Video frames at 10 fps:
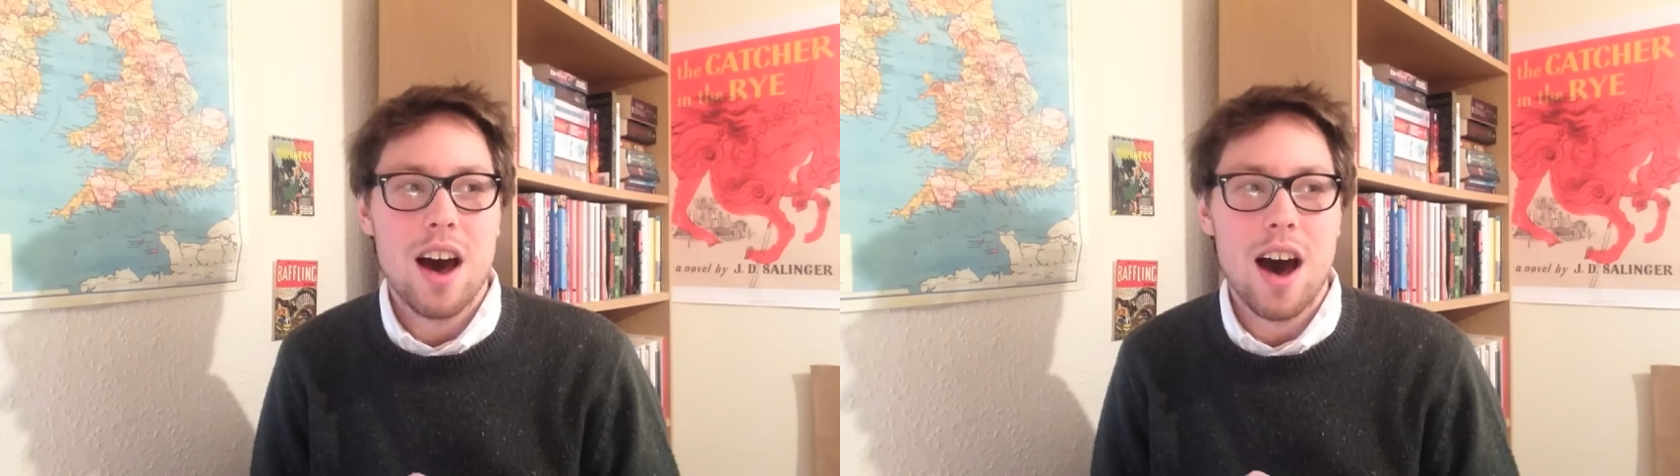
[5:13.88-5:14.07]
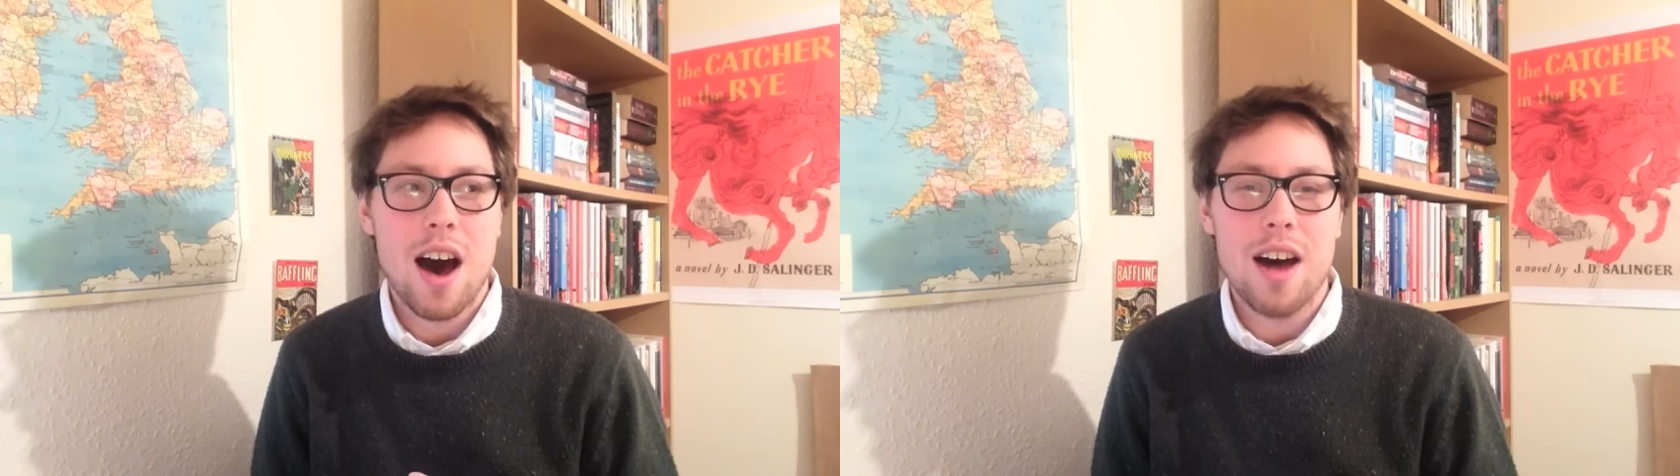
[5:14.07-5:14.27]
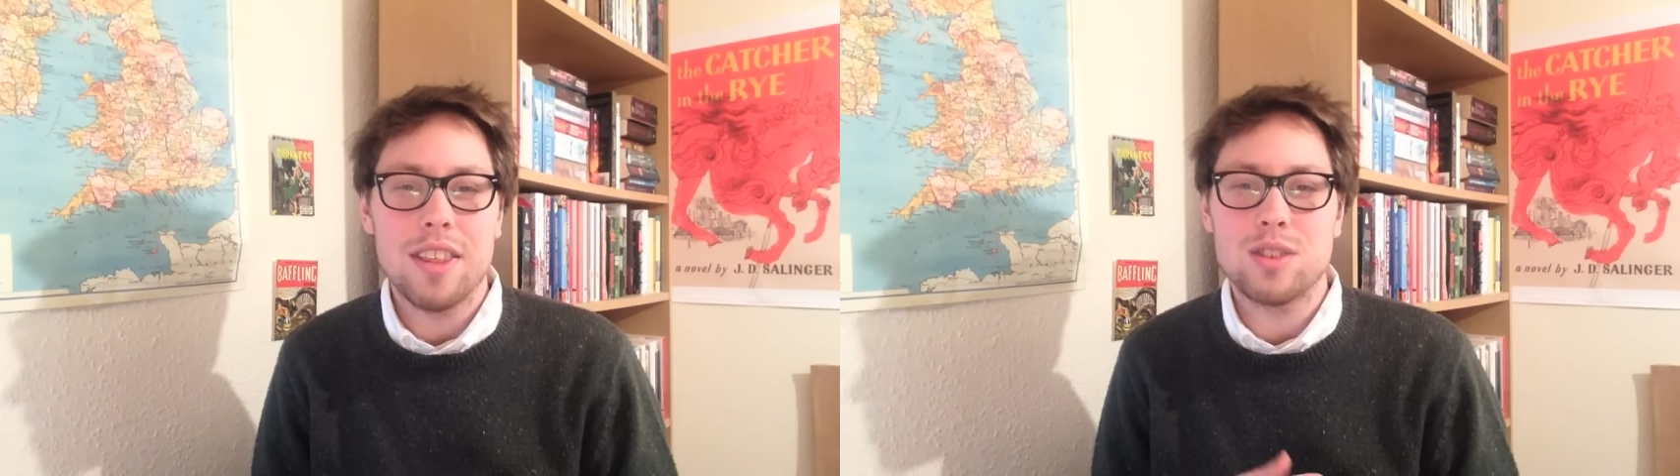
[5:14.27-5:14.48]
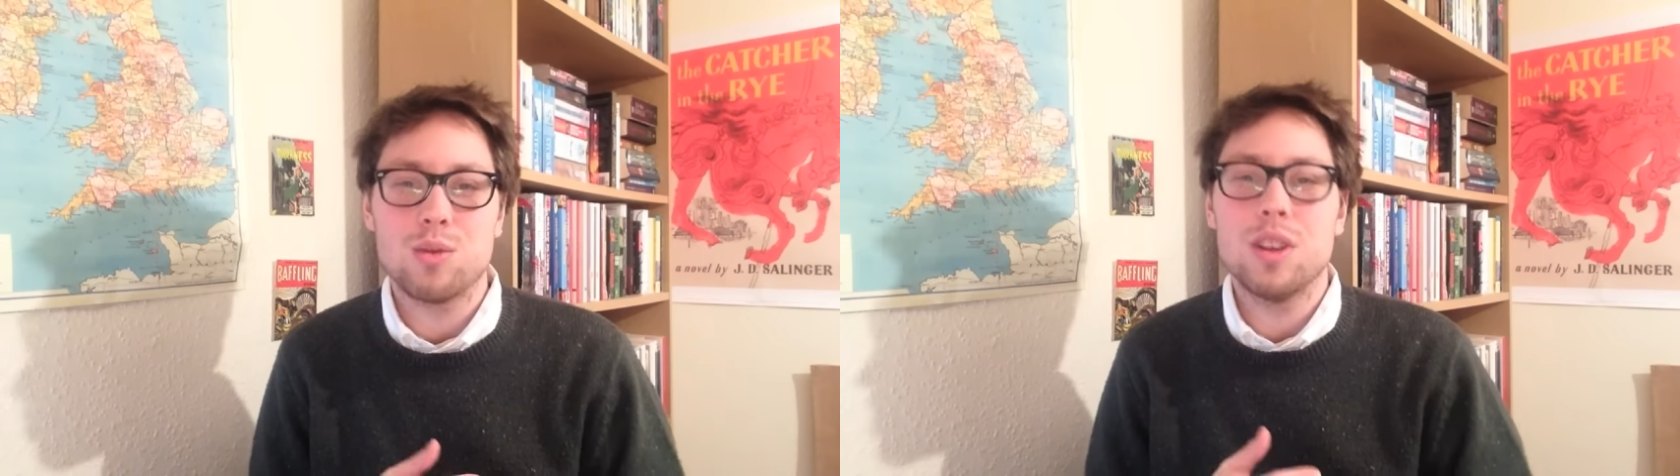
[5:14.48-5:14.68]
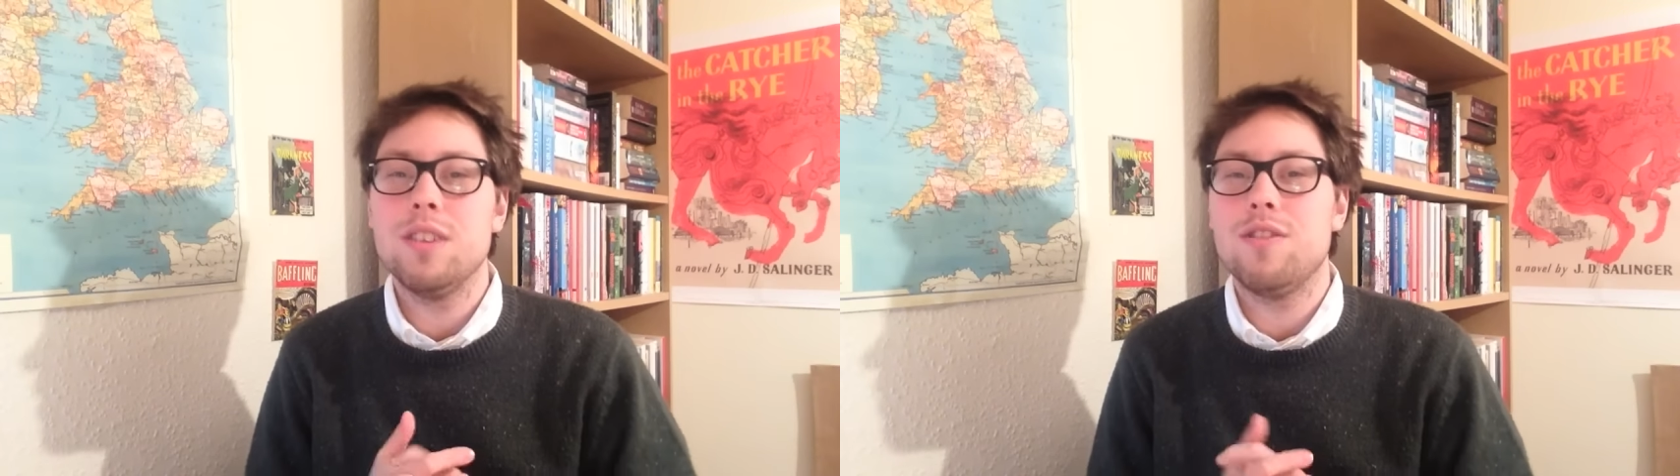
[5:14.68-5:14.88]
uh, that's
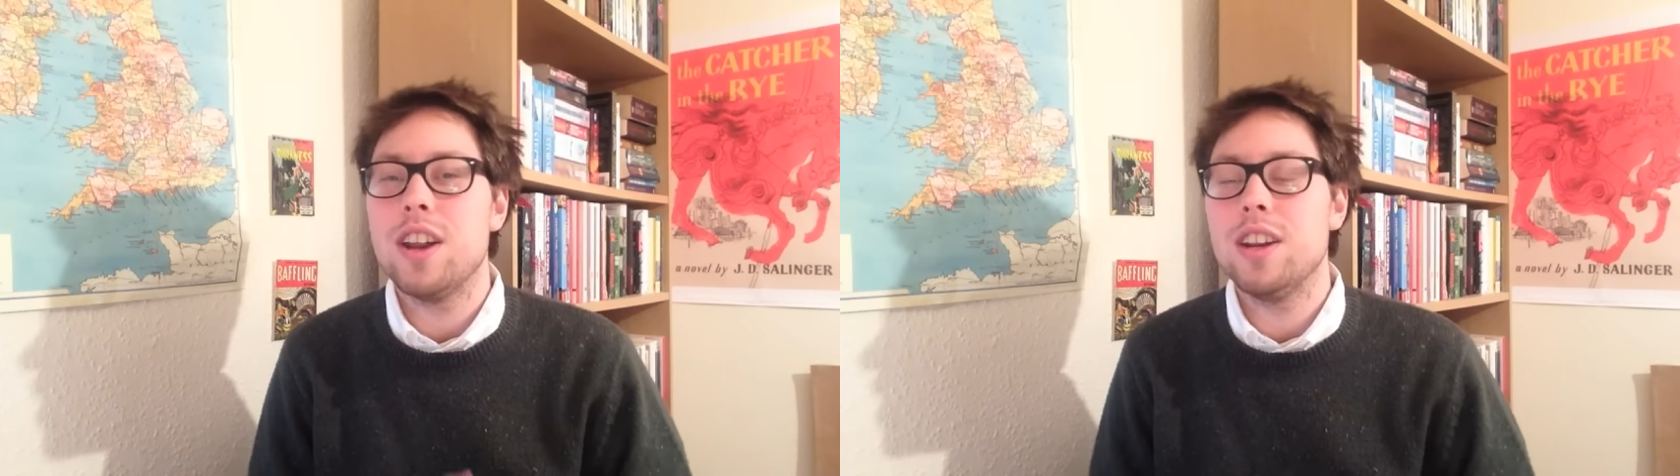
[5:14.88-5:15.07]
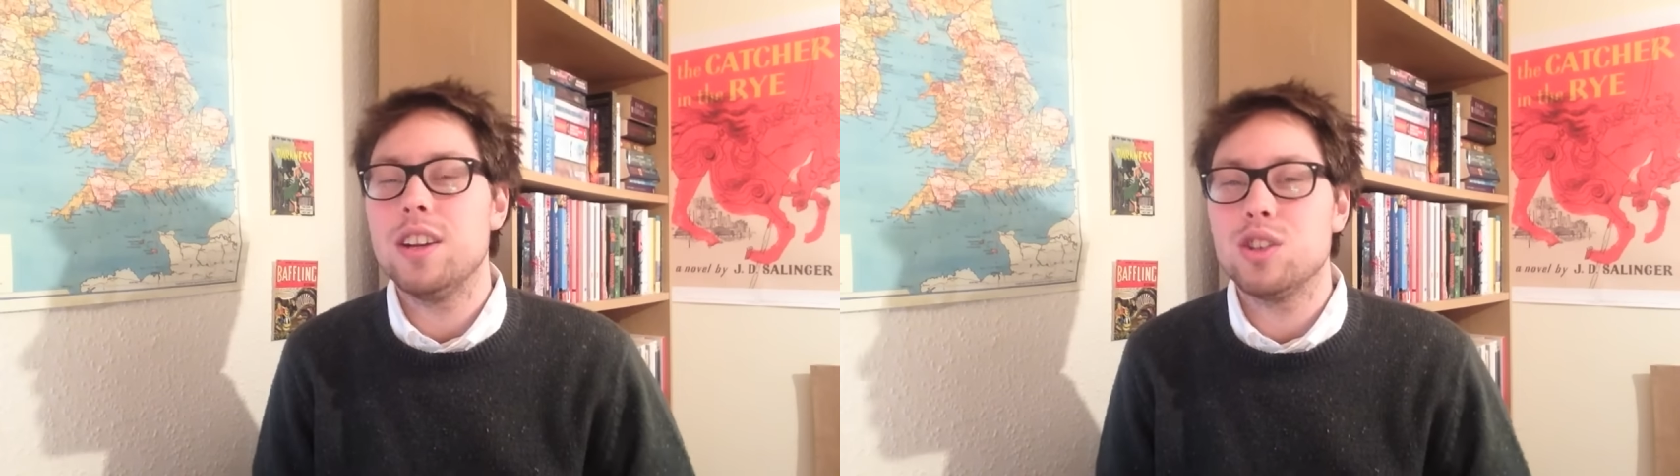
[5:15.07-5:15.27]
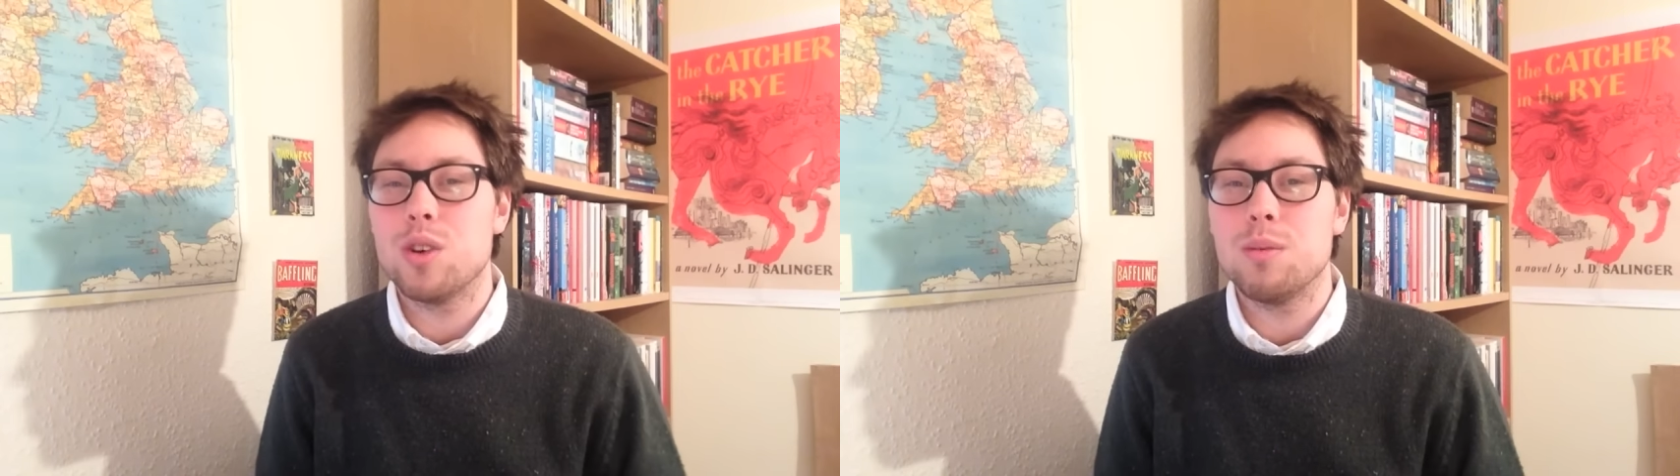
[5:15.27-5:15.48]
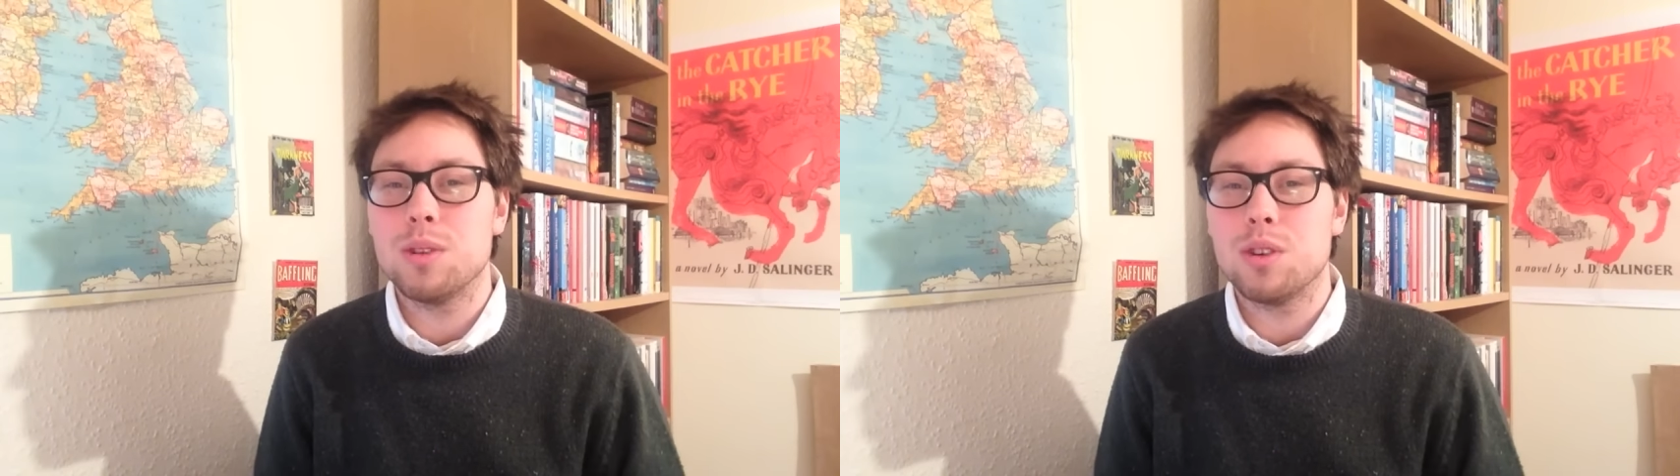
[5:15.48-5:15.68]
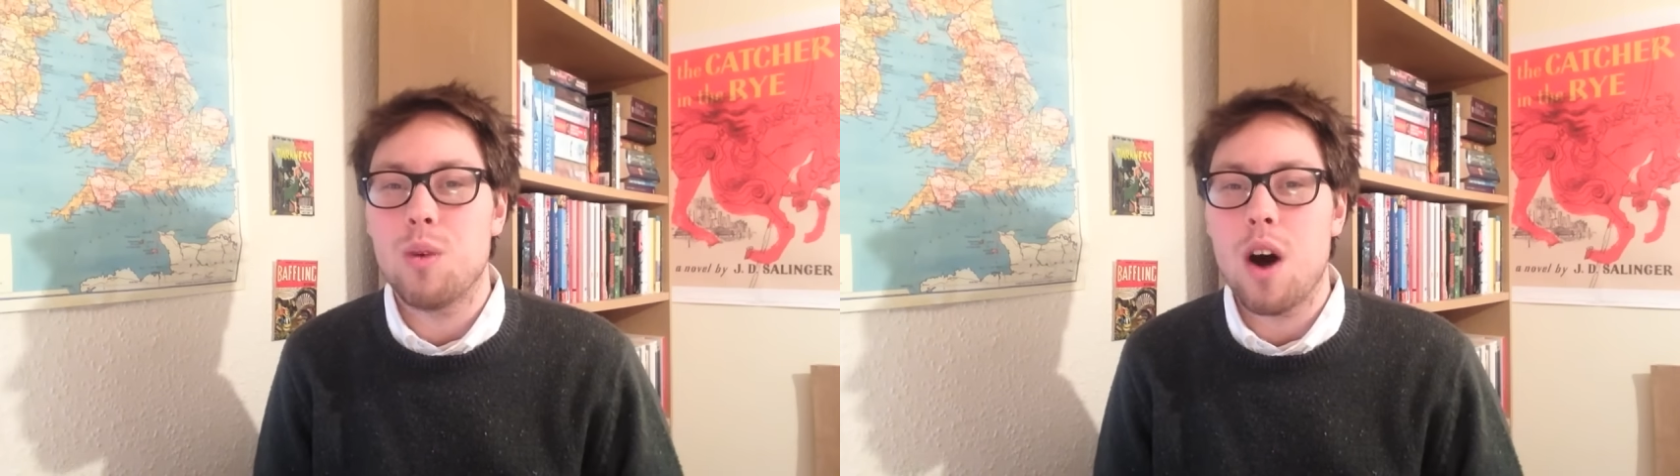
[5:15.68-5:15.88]
really fun and
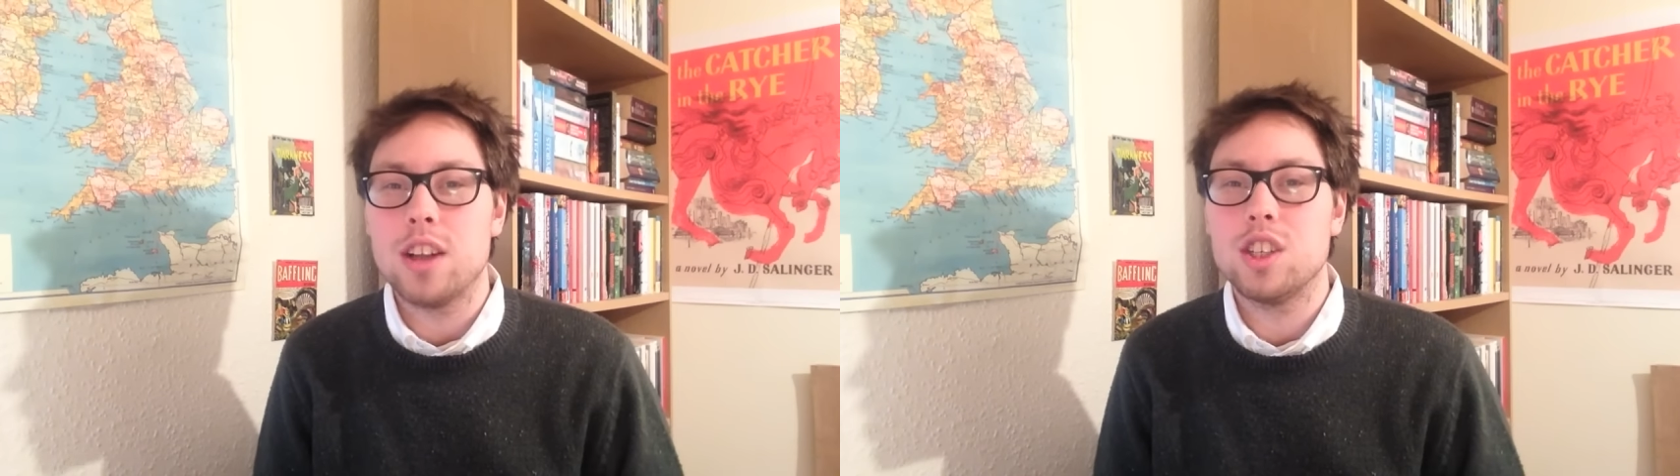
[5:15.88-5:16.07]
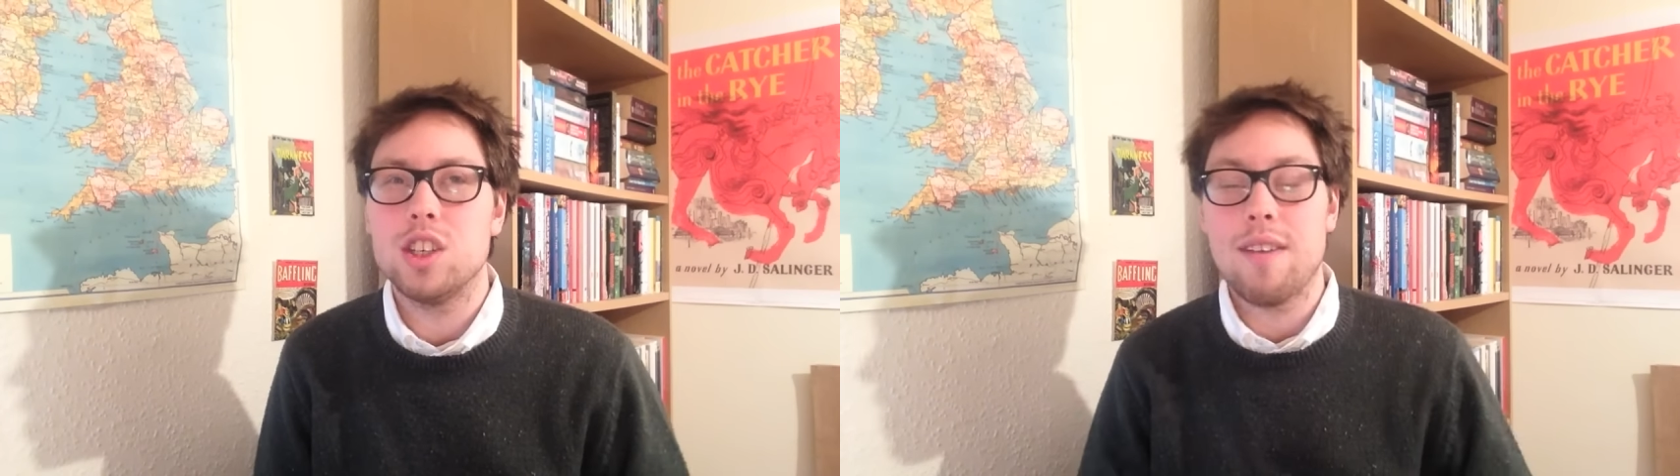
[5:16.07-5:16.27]
enjoyable to watch.